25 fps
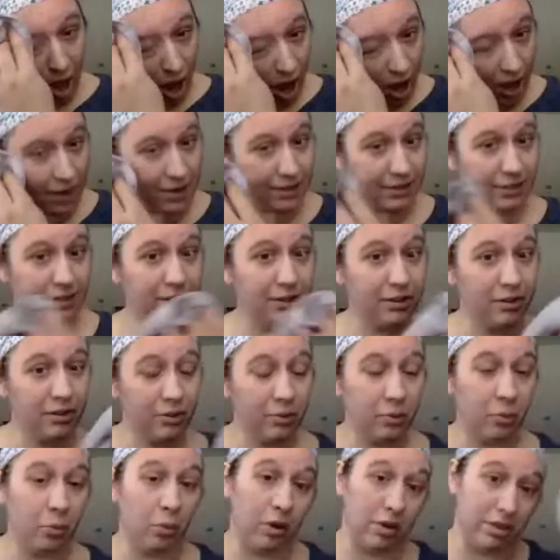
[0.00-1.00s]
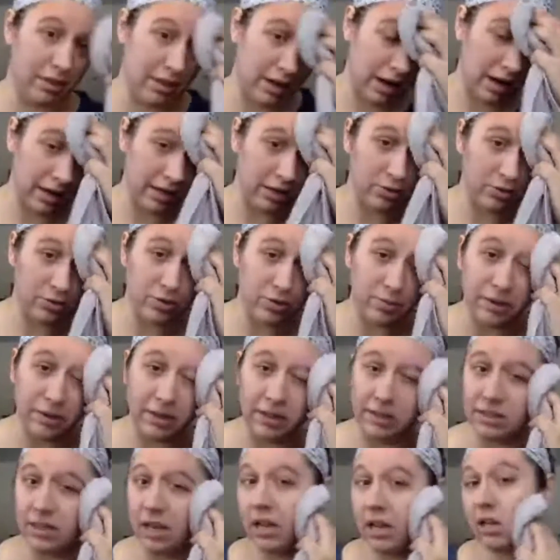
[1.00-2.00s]
not one that I use
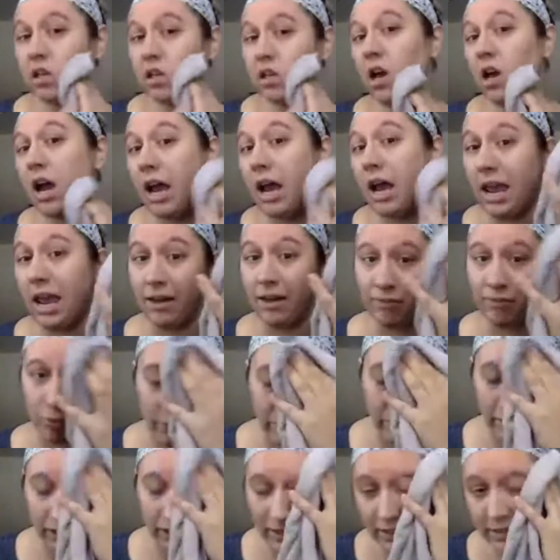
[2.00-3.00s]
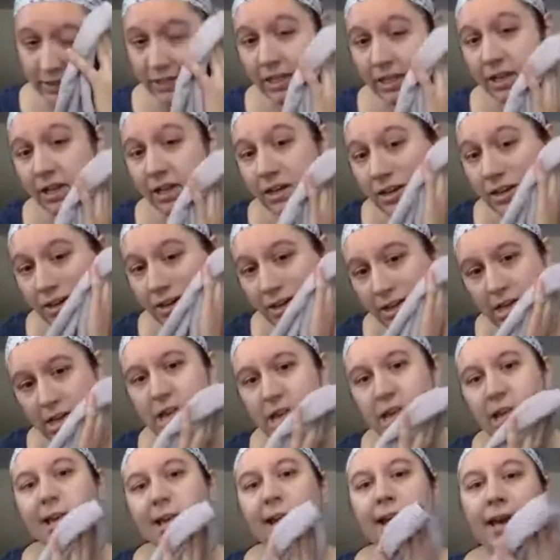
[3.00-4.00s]
because I have oily skin.
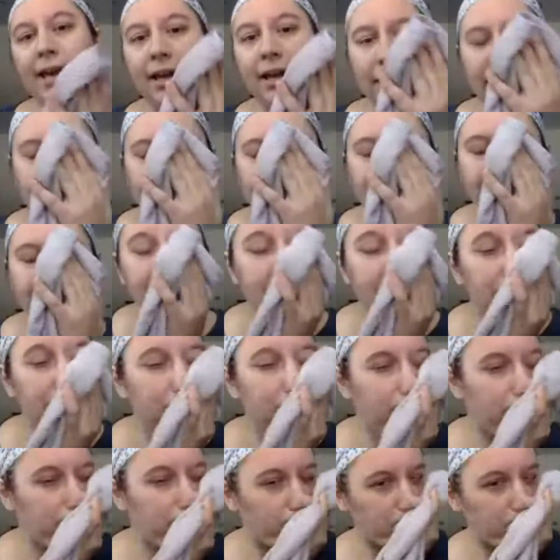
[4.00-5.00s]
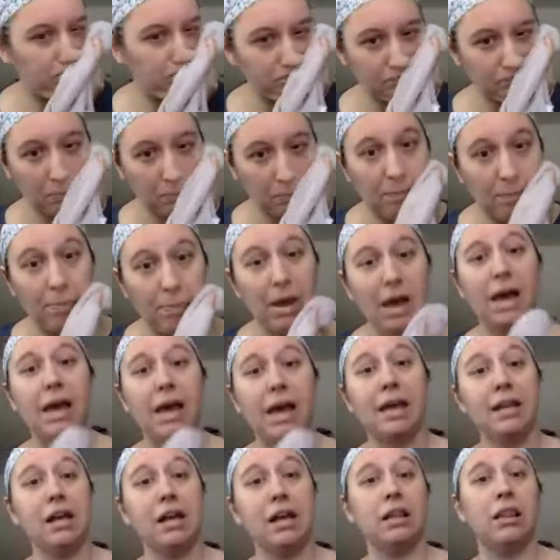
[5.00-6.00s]
Um,
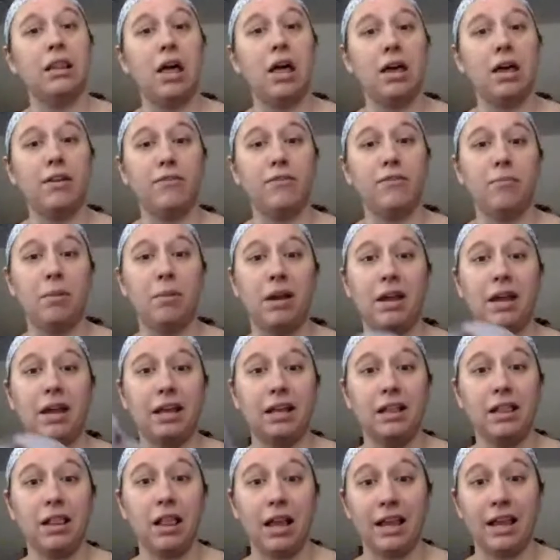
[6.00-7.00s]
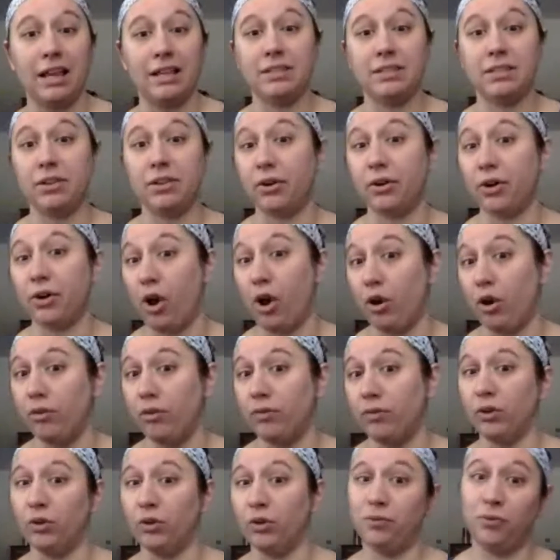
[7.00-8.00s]
but a lot of my clients that are
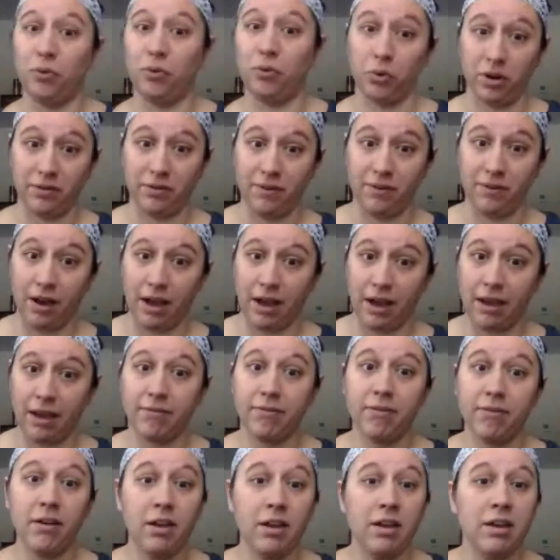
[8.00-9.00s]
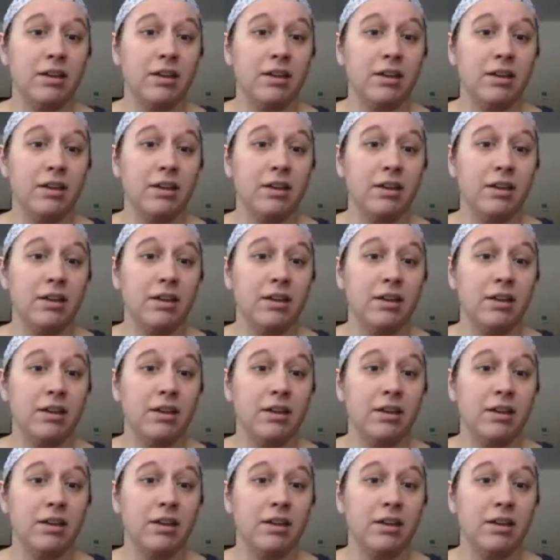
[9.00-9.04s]
over 45